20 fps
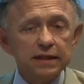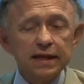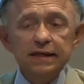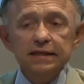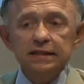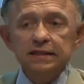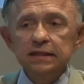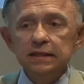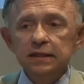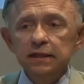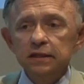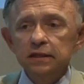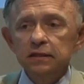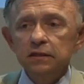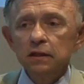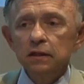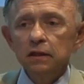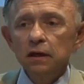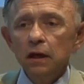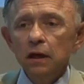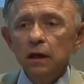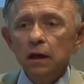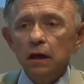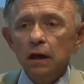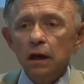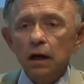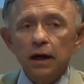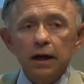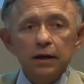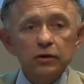They need
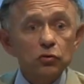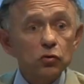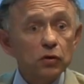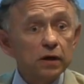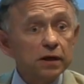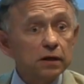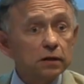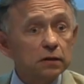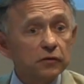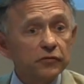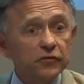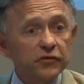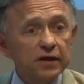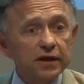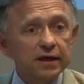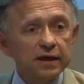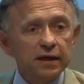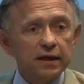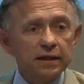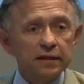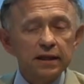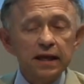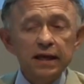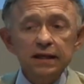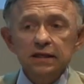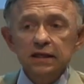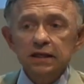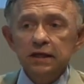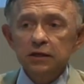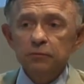uh, critical thinking. They
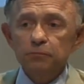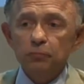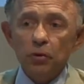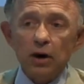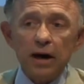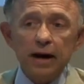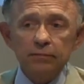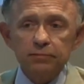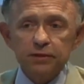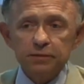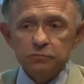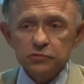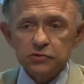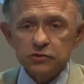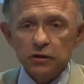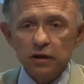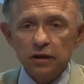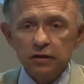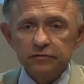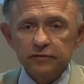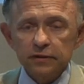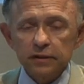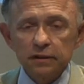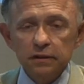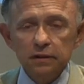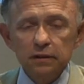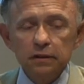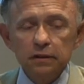need problem solving.